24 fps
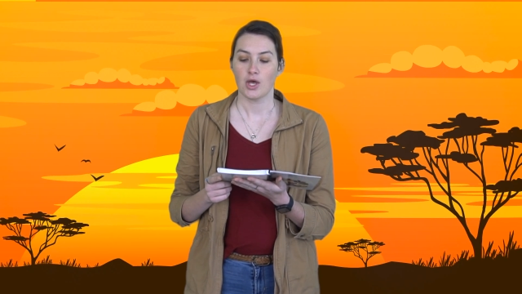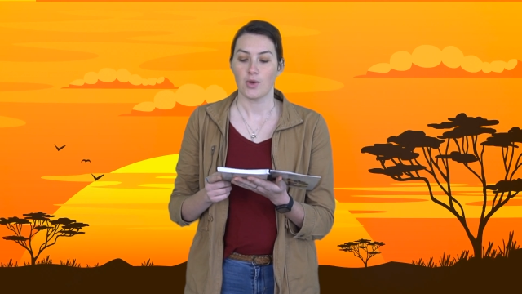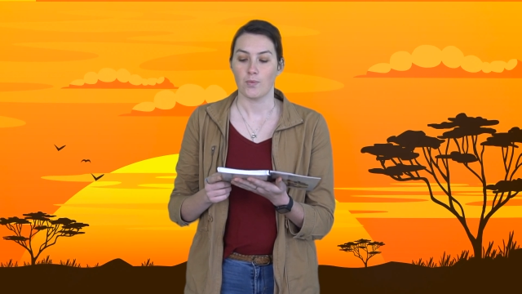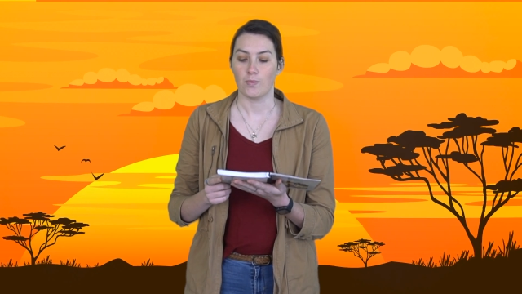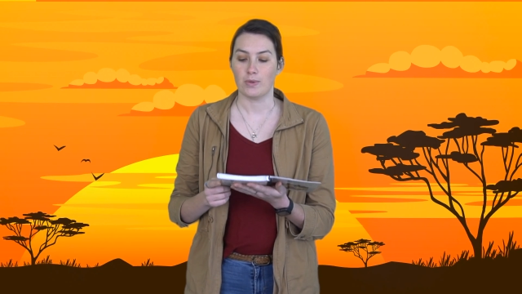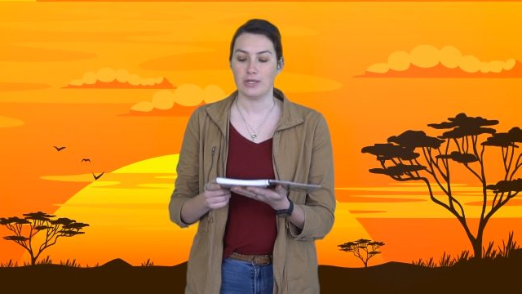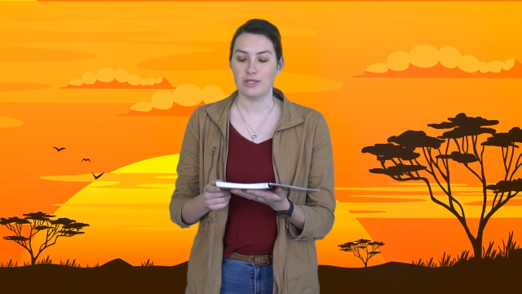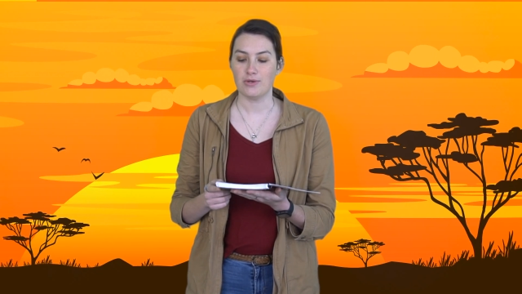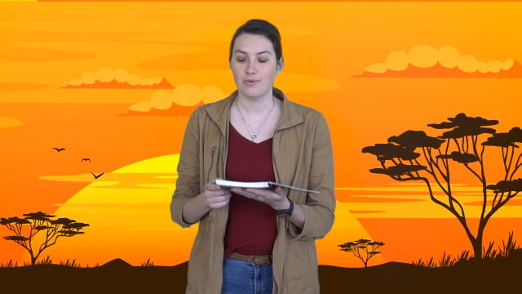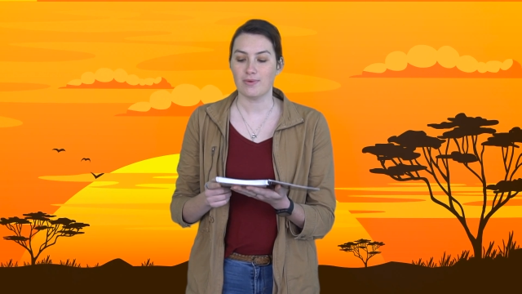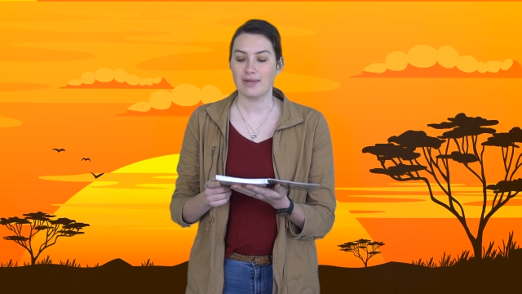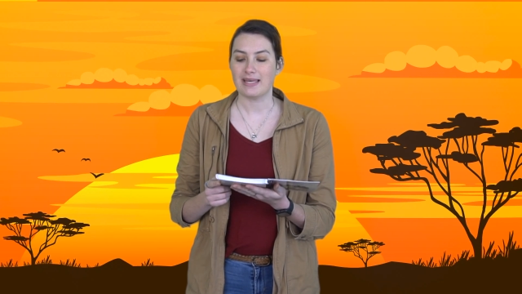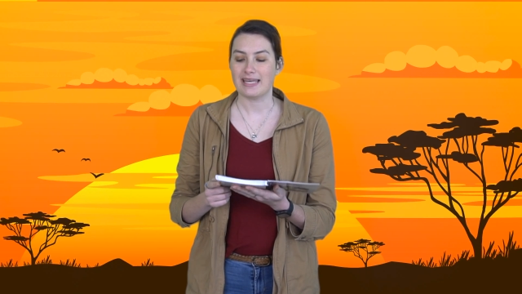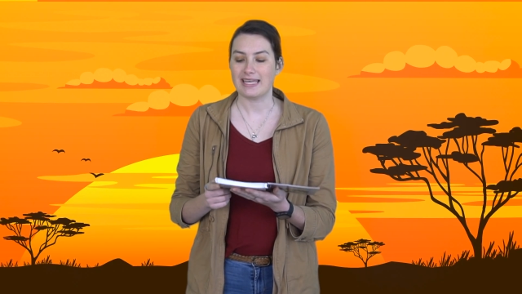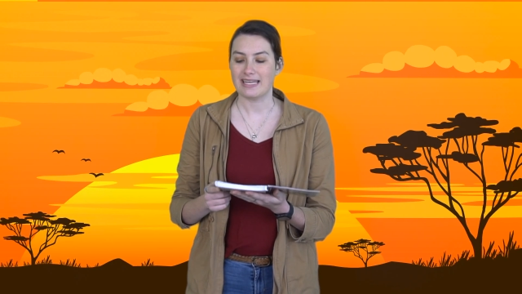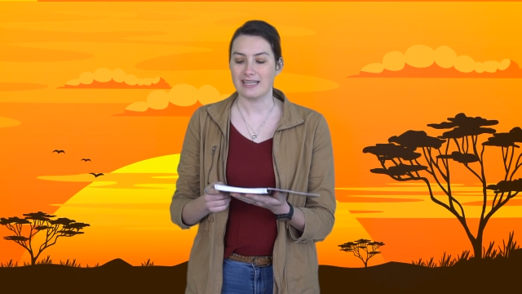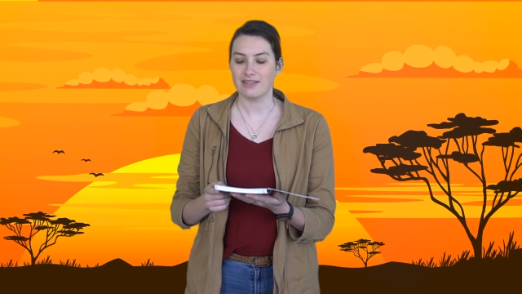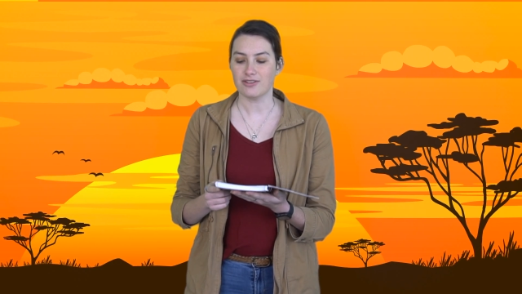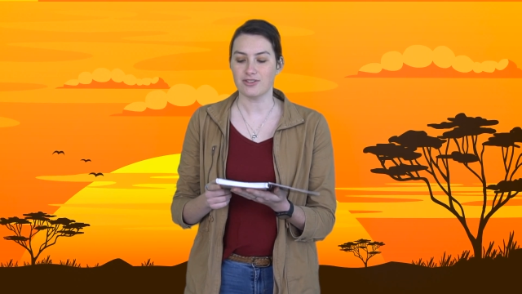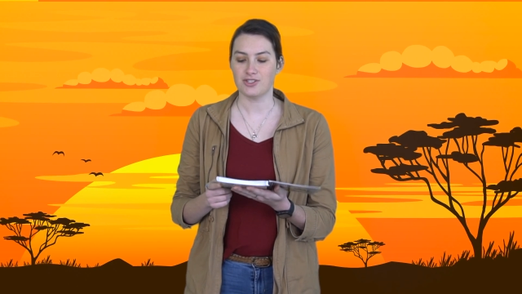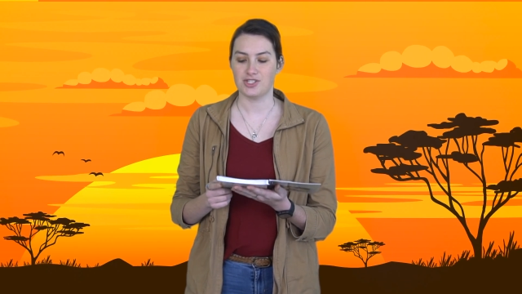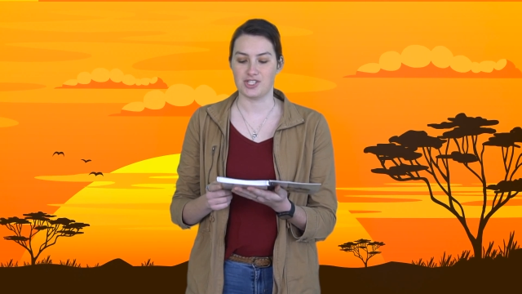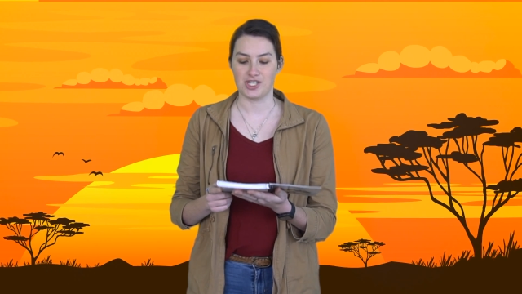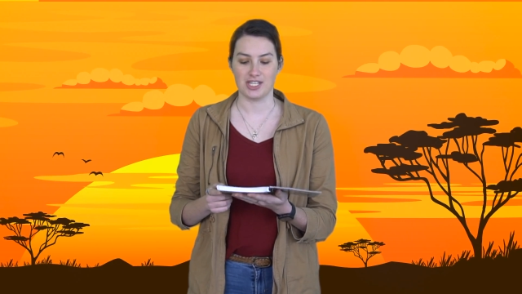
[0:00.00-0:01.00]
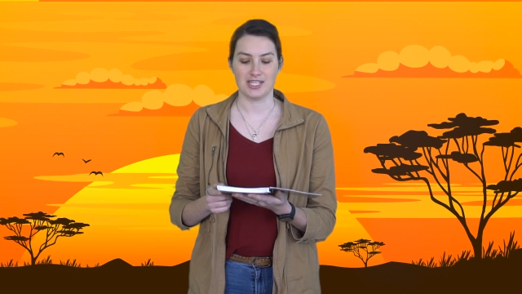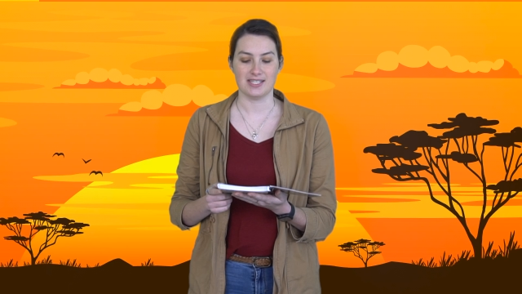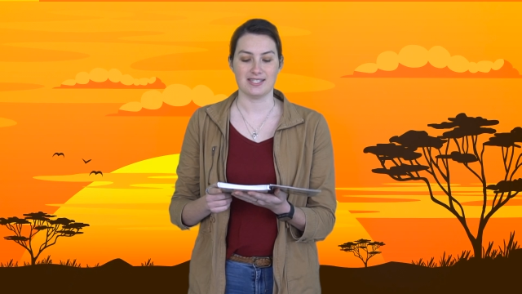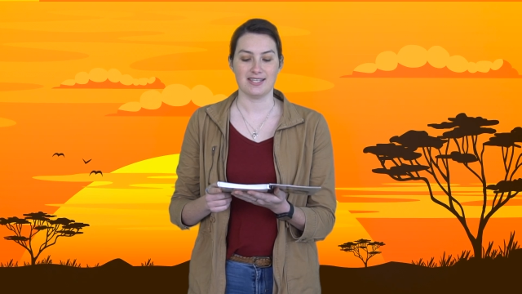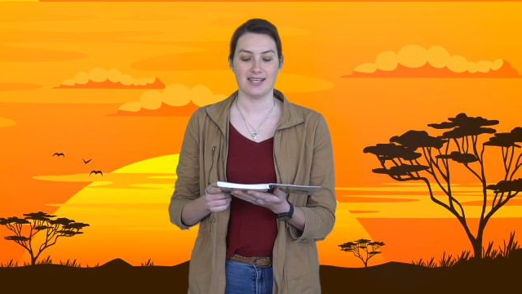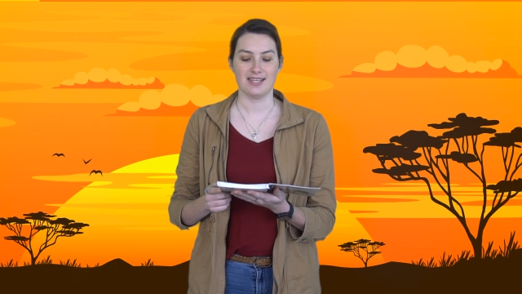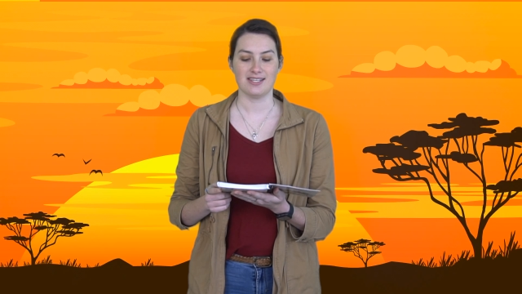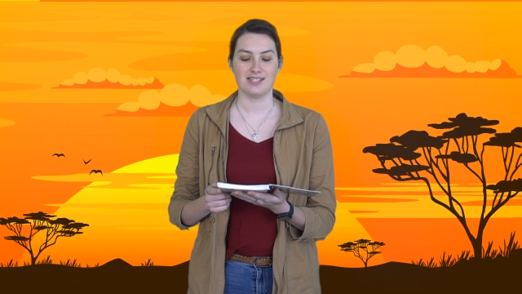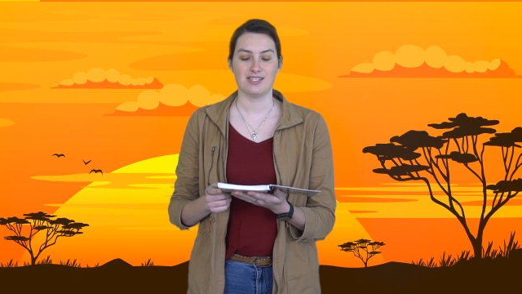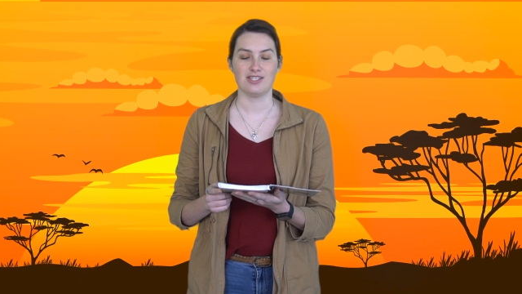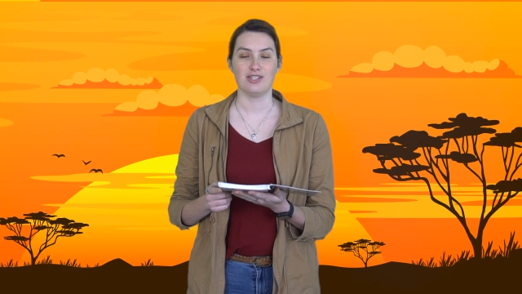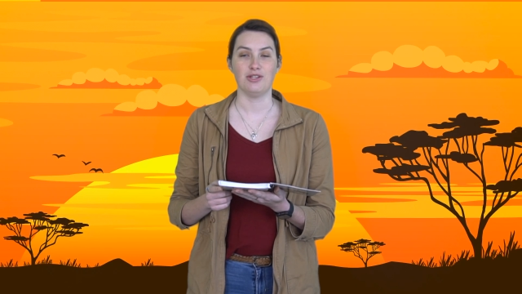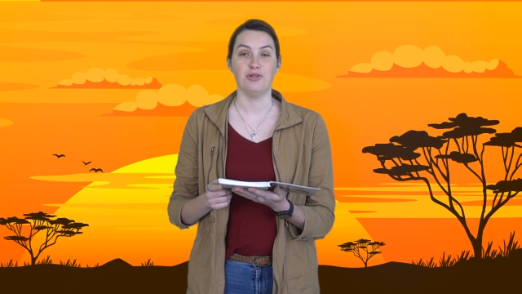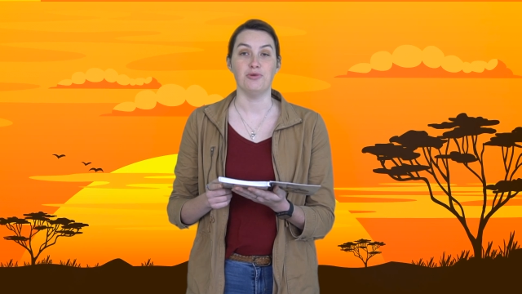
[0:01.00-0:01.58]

"When you killed Jesus,